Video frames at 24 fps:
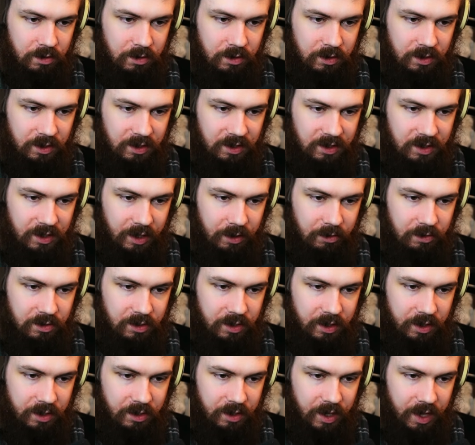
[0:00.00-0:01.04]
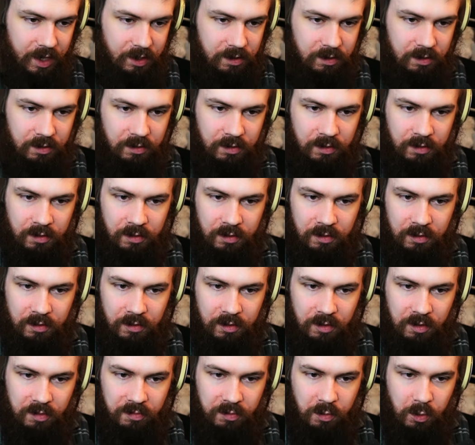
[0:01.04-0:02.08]
It sounds like that.
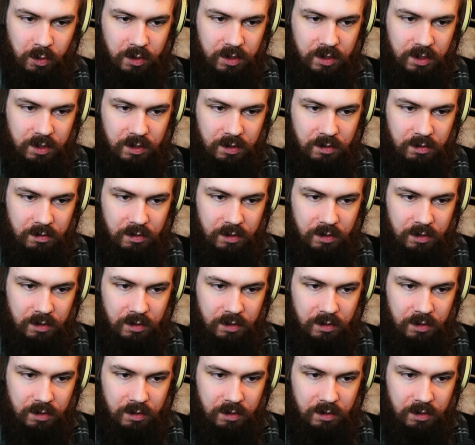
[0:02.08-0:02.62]
Of course,